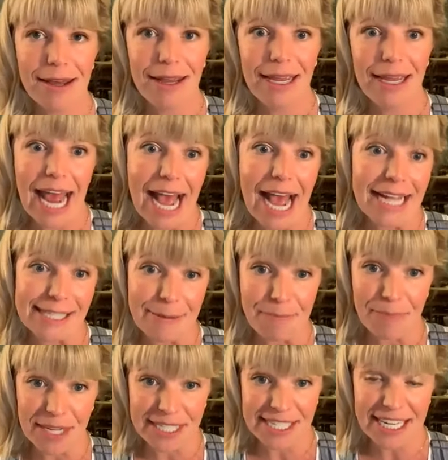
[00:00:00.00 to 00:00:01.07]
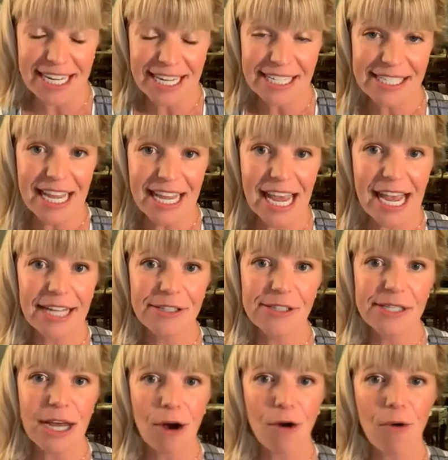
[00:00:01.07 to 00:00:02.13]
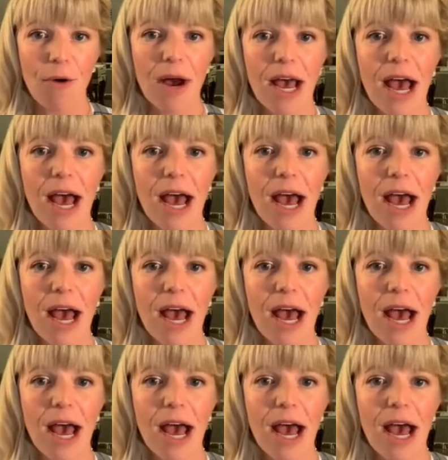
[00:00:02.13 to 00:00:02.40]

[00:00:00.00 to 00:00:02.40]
it as a business. And so